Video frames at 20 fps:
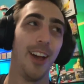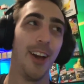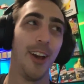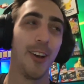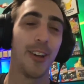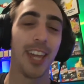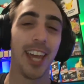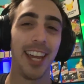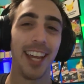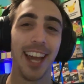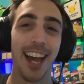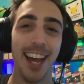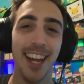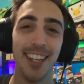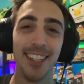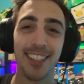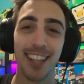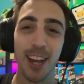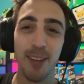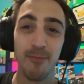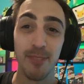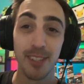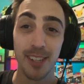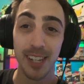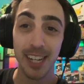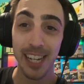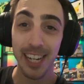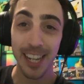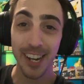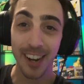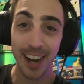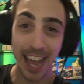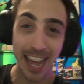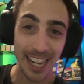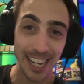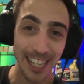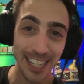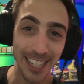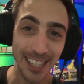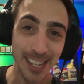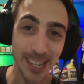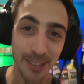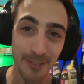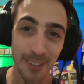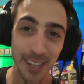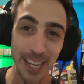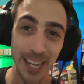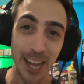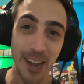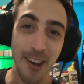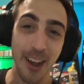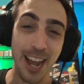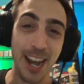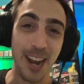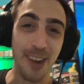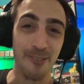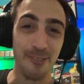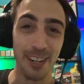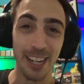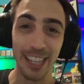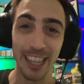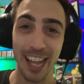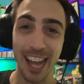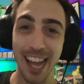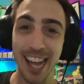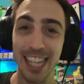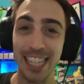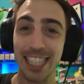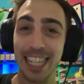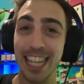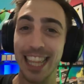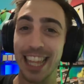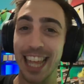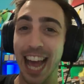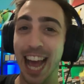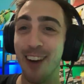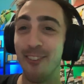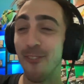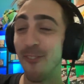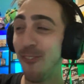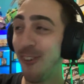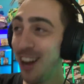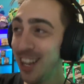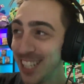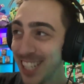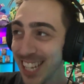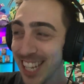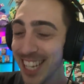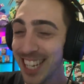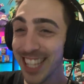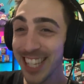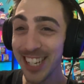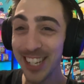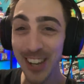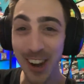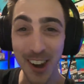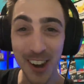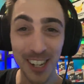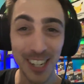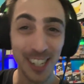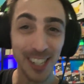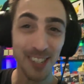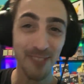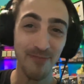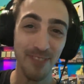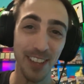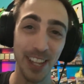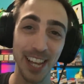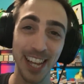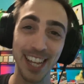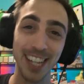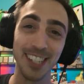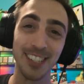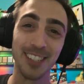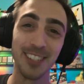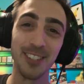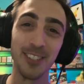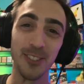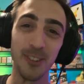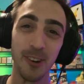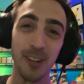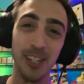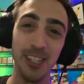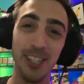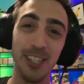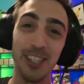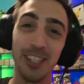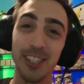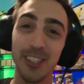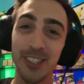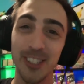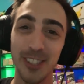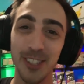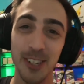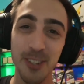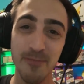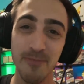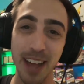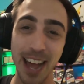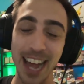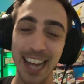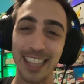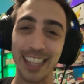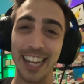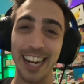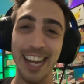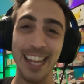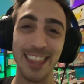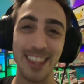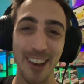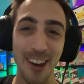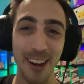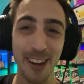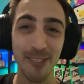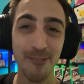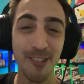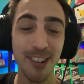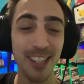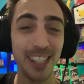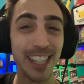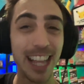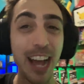Okay guys, I'm sitting here editing this video and I realize that wasn't the Darkness Ablaze Sword and Shield 2-pack that I thought it was.